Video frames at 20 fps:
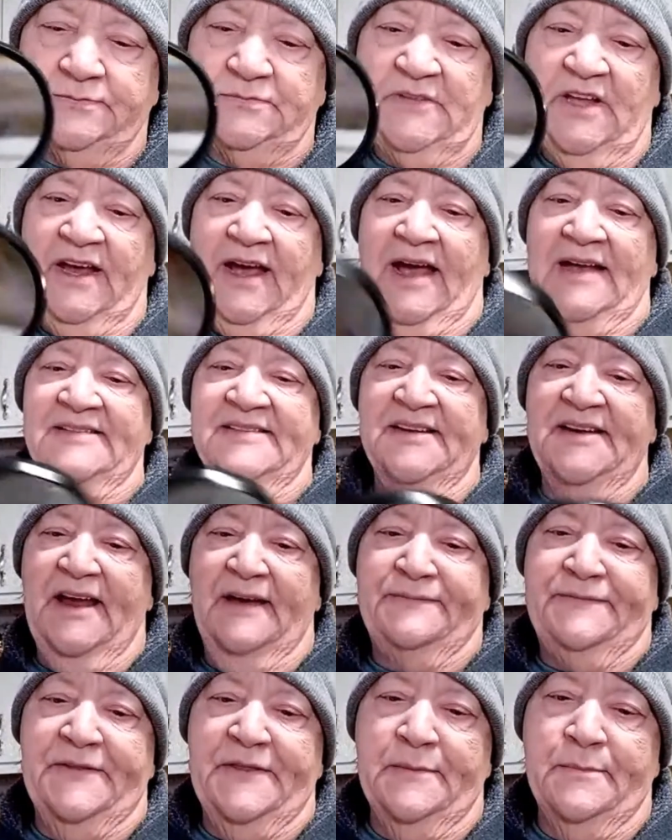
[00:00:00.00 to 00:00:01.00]
it has an
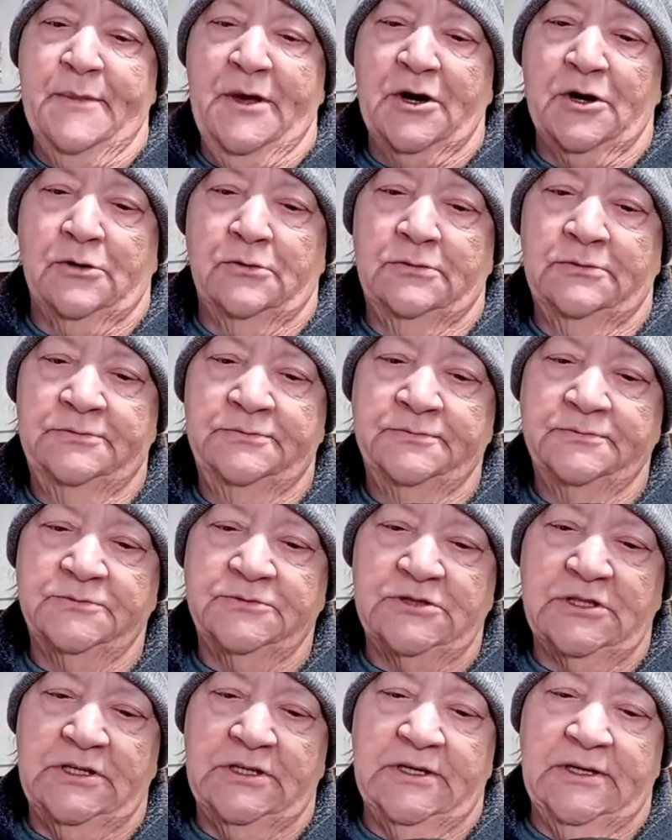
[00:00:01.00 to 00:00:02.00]
F in the middle
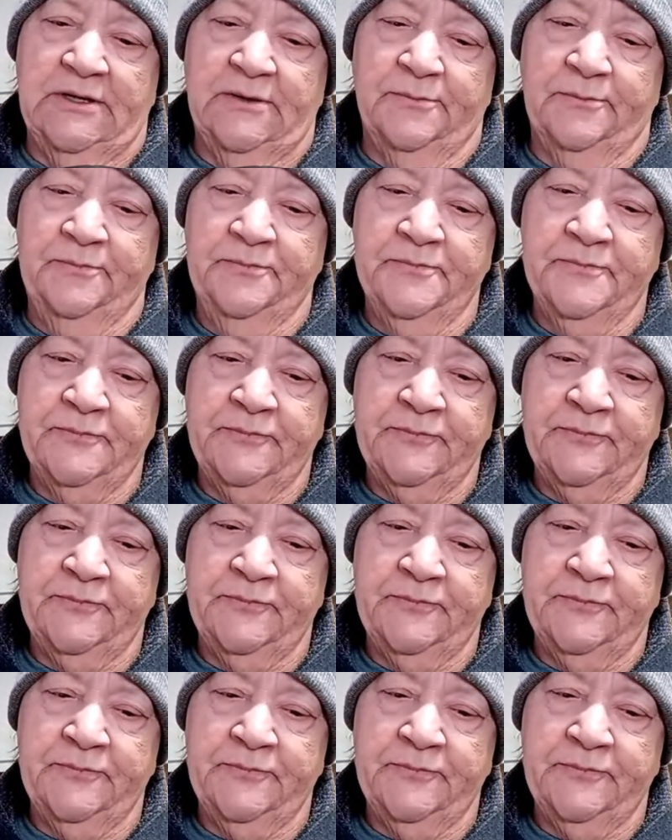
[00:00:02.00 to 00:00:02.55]
um,